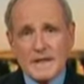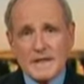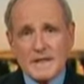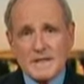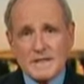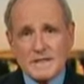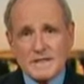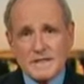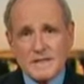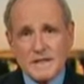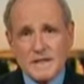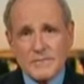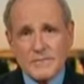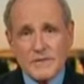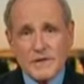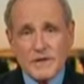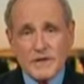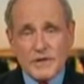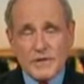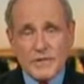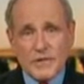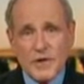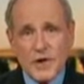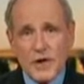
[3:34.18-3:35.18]
is what
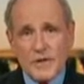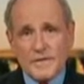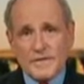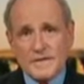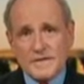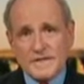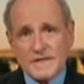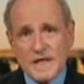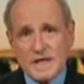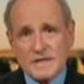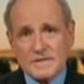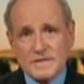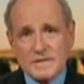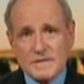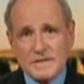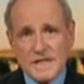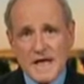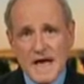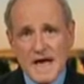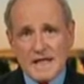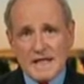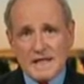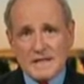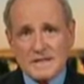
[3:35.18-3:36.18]
you called the sounds of
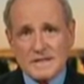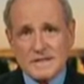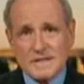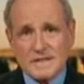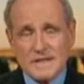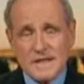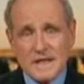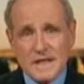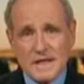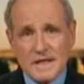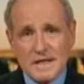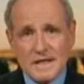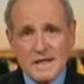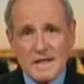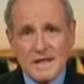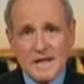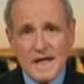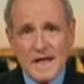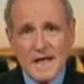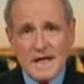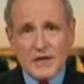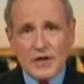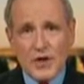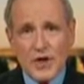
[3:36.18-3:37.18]
silence.
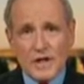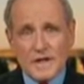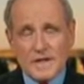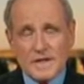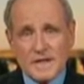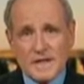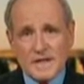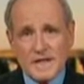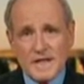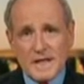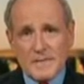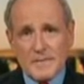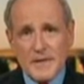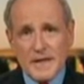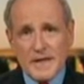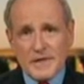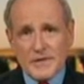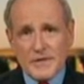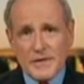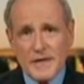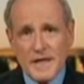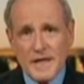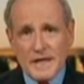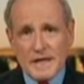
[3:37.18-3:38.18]
I'd call it the deep
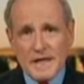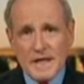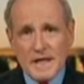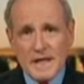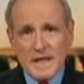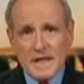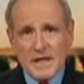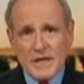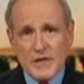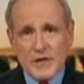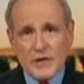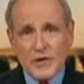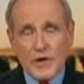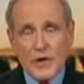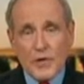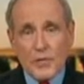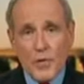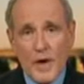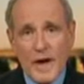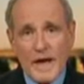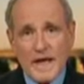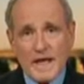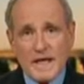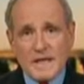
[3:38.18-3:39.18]
internet. There are
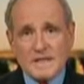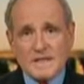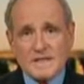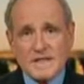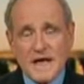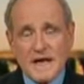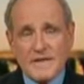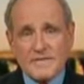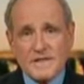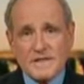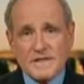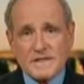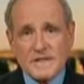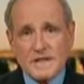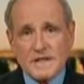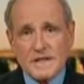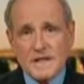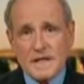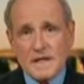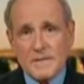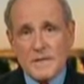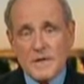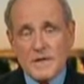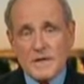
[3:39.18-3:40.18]
ways, obviously, to
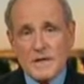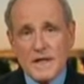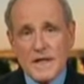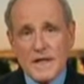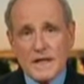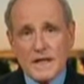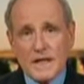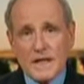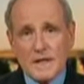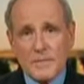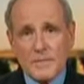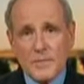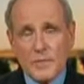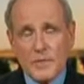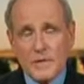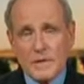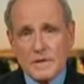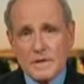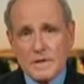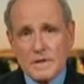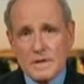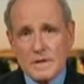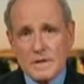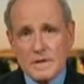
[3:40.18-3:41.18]
communicate anymore
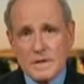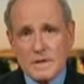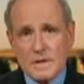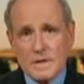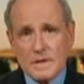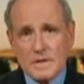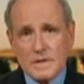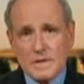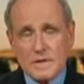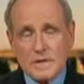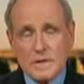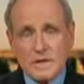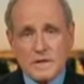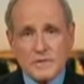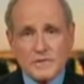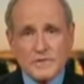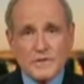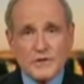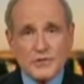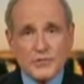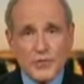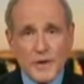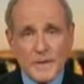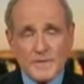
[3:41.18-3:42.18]
that you can use
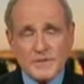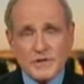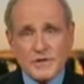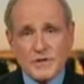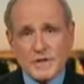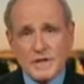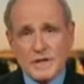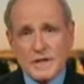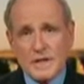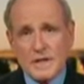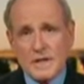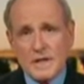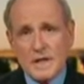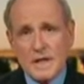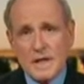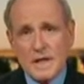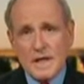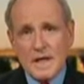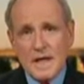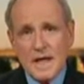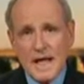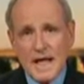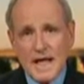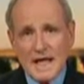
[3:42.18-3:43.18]
encryption
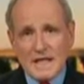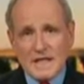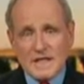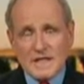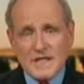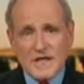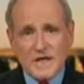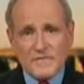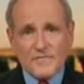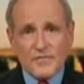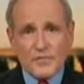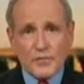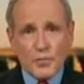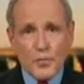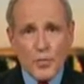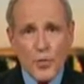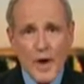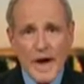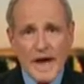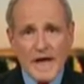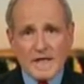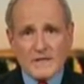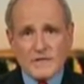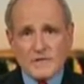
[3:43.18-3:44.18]
and different
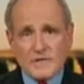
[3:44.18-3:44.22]
ways